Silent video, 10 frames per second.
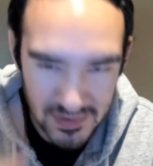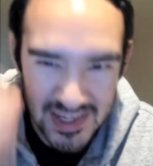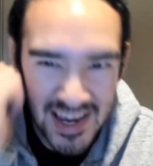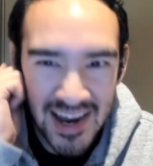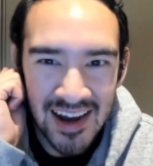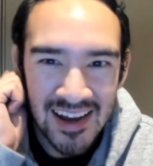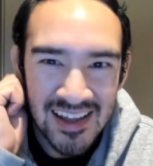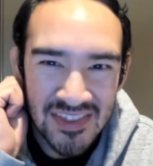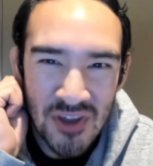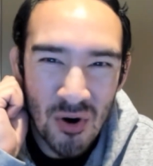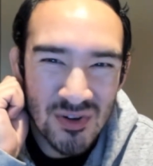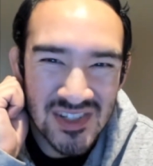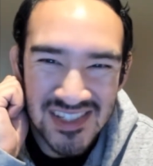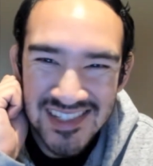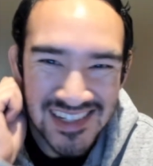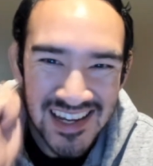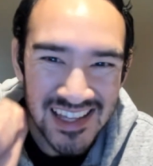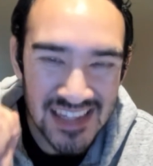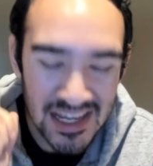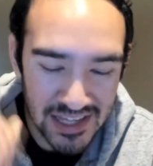Yeah, those
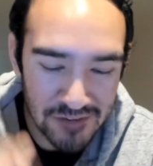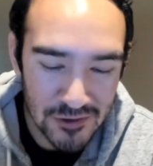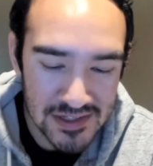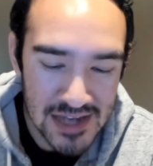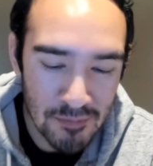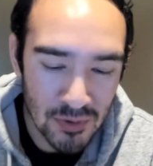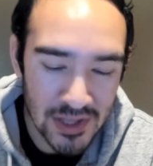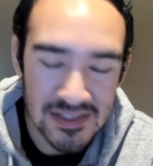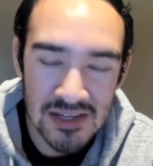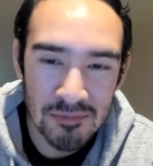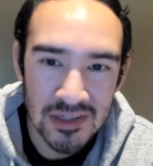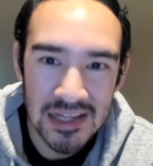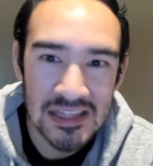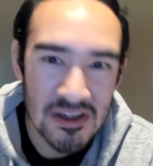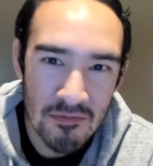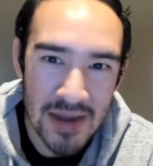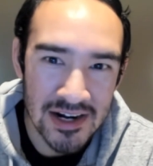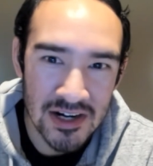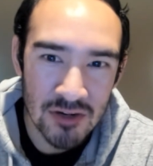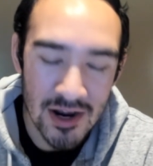that, like, for example, like something like the
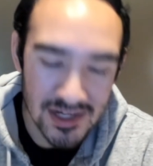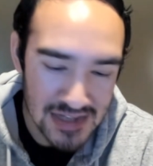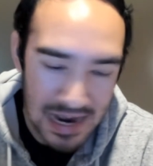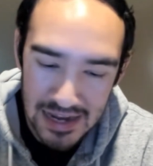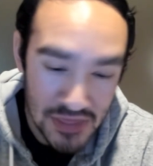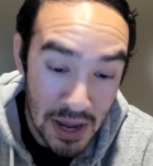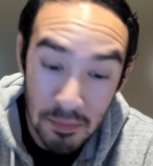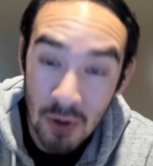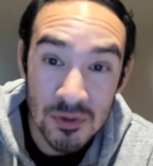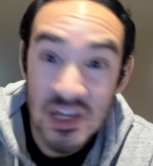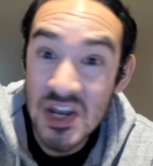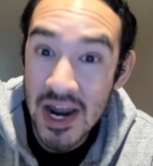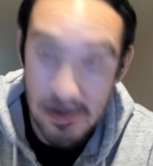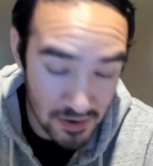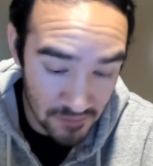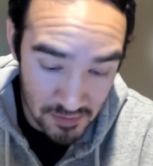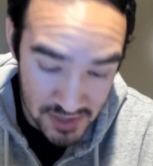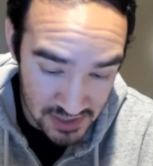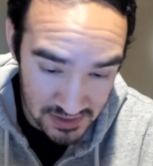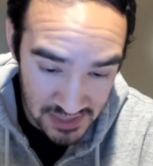Omega Crux, that ball was a nightmare for
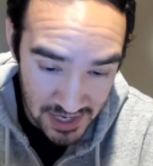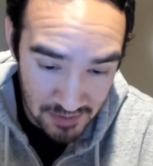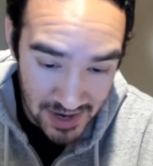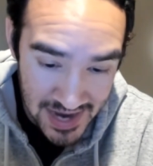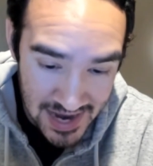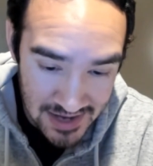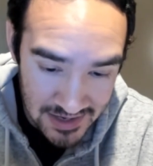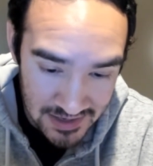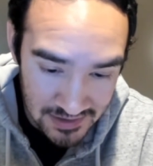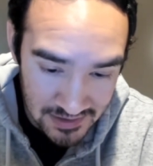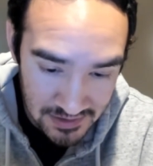me in this game. I hated it.